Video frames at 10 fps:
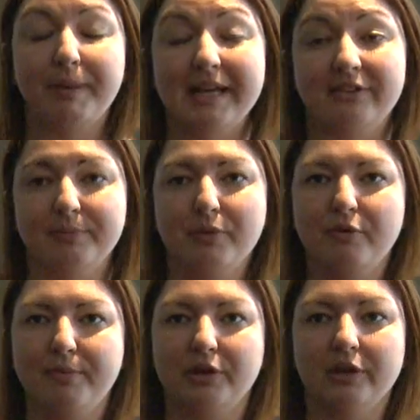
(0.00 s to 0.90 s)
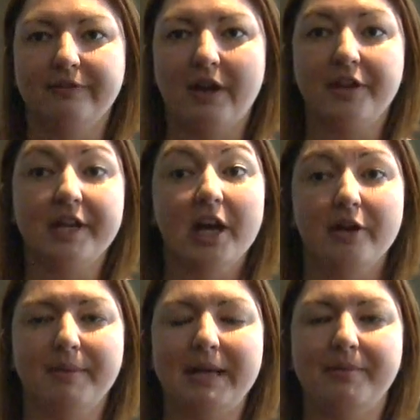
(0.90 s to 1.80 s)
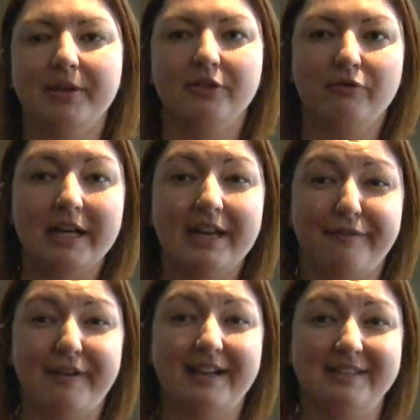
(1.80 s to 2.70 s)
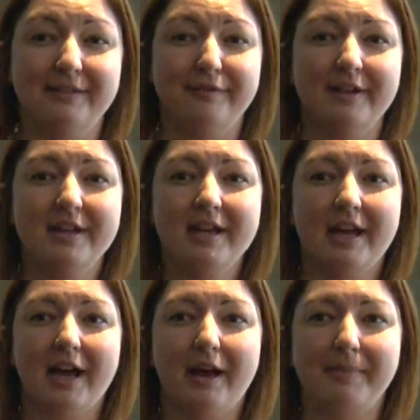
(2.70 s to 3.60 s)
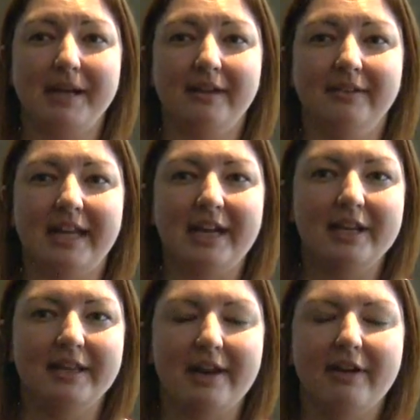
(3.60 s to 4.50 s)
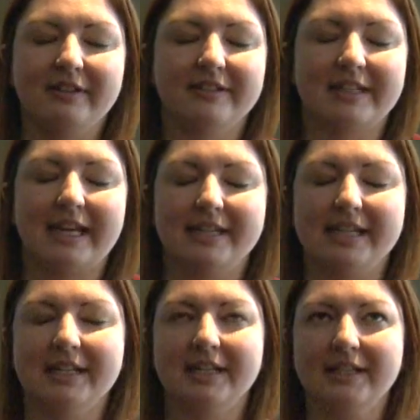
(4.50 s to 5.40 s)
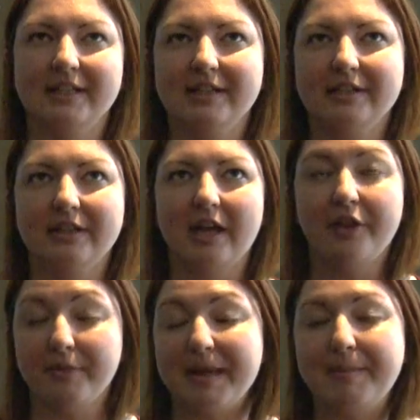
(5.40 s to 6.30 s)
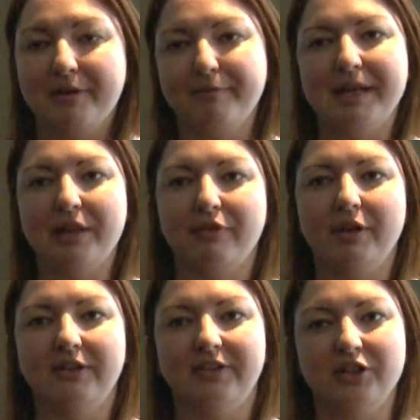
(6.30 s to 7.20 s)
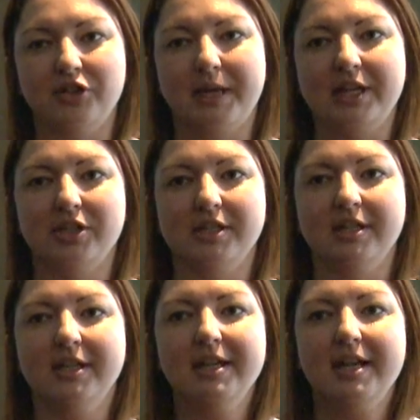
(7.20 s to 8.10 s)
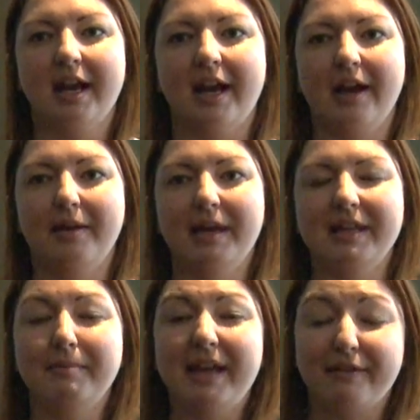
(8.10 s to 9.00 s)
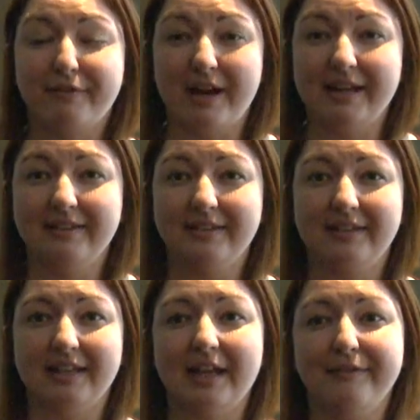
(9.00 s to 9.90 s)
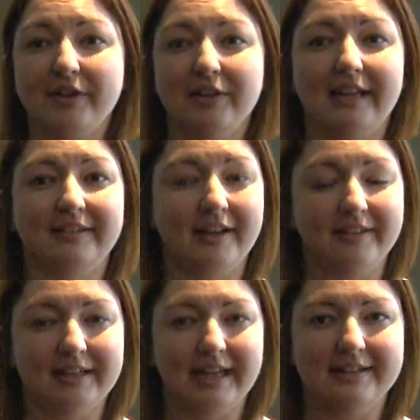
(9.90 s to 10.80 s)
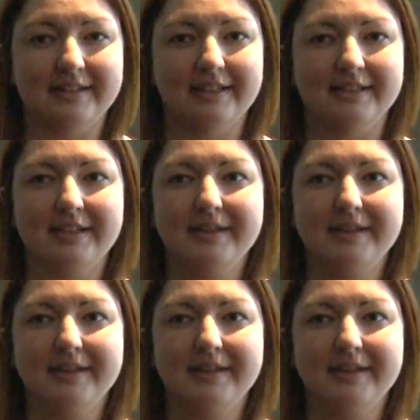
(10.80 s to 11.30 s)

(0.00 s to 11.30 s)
peer support model of other young people is really effective, because they are understanding that other people have been through this situation, and they make friends and they feel less isolated,